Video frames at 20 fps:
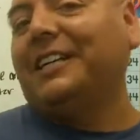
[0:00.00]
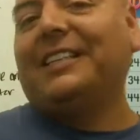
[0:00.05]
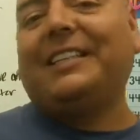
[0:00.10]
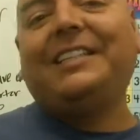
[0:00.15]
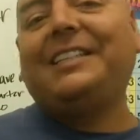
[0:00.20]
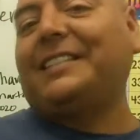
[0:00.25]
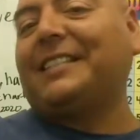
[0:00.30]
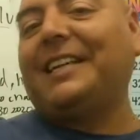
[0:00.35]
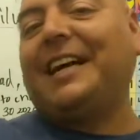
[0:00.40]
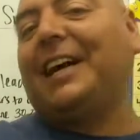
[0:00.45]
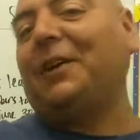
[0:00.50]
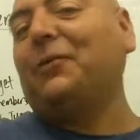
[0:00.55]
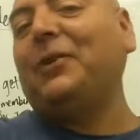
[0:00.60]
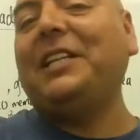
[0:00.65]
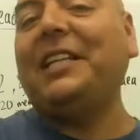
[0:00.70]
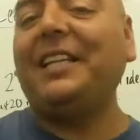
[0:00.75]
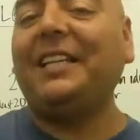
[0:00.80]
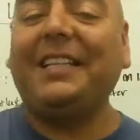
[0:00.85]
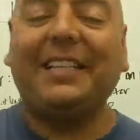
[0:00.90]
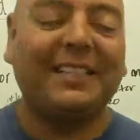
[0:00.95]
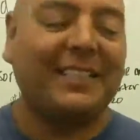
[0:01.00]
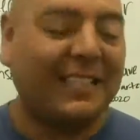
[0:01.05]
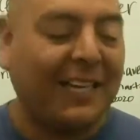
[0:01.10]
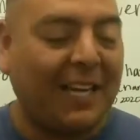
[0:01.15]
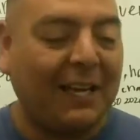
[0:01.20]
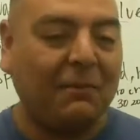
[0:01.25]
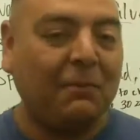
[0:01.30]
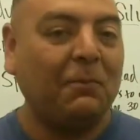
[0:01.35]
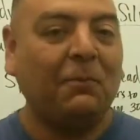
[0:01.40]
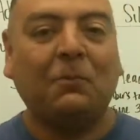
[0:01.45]
this guy, we need this
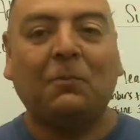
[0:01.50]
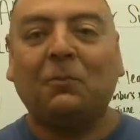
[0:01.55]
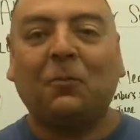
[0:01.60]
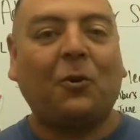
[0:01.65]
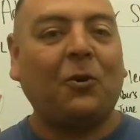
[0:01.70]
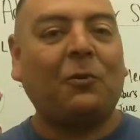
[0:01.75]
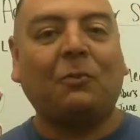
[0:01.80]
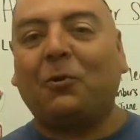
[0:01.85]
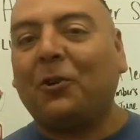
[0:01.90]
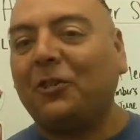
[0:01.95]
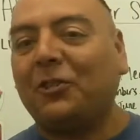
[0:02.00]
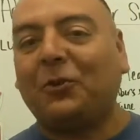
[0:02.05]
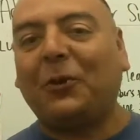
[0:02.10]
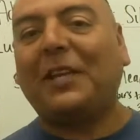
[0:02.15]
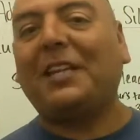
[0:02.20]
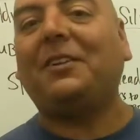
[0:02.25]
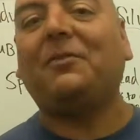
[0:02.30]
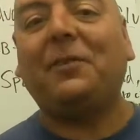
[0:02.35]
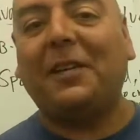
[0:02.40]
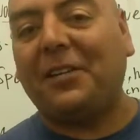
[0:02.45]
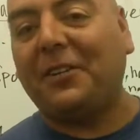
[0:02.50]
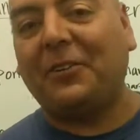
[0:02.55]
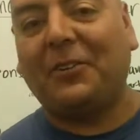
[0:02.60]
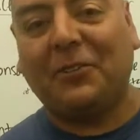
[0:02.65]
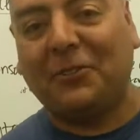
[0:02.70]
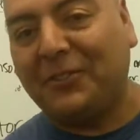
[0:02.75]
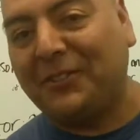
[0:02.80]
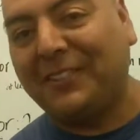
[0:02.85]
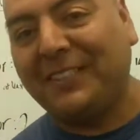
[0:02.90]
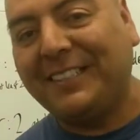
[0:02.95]
guy, more training
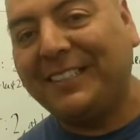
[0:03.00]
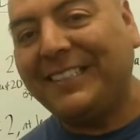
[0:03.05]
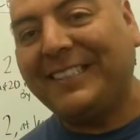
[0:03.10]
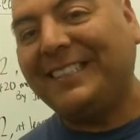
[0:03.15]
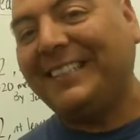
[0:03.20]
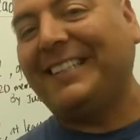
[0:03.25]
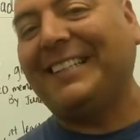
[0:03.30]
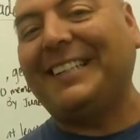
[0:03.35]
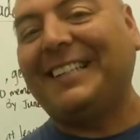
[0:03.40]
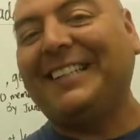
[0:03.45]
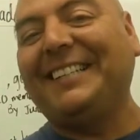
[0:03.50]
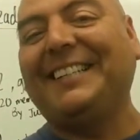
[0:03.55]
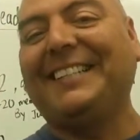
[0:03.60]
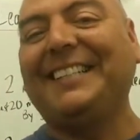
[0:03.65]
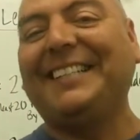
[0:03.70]
videos, you know.